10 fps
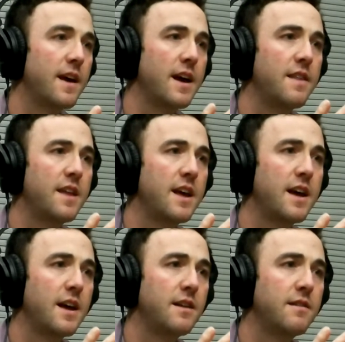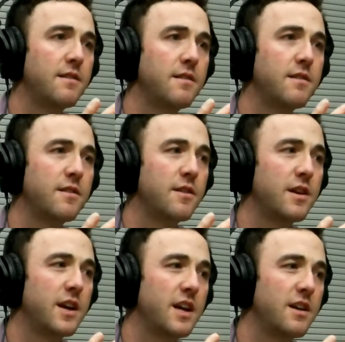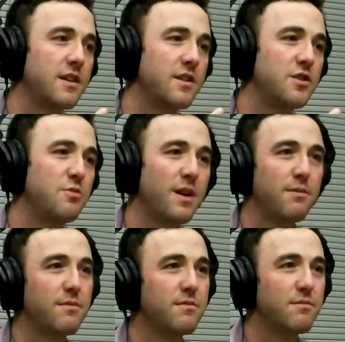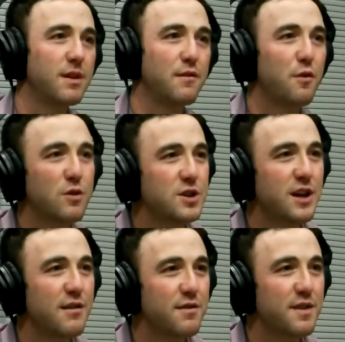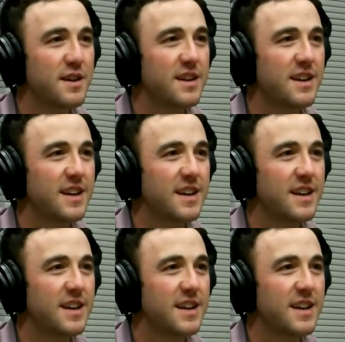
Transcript: And then you might make a fortune off of it.